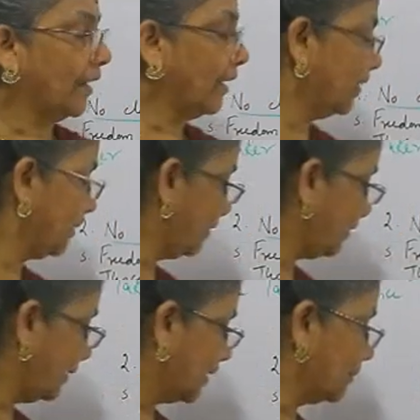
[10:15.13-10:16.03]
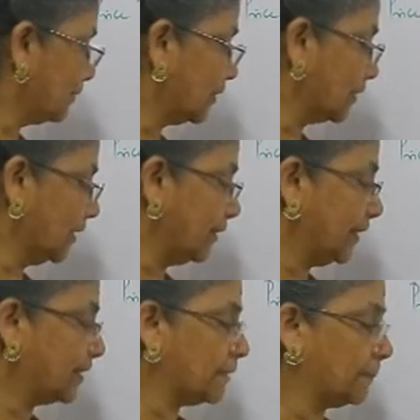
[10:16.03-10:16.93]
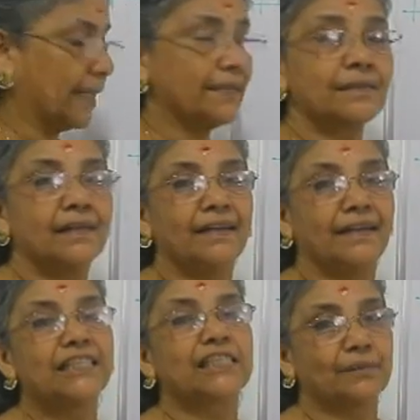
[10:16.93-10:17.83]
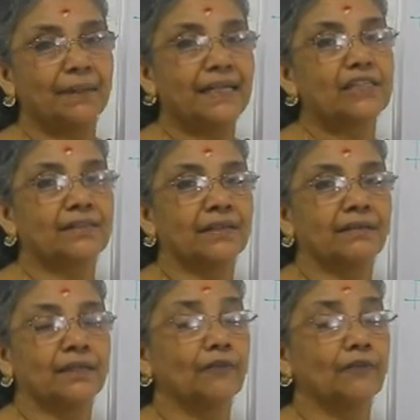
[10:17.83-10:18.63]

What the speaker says: And coming to the next, price discrimination,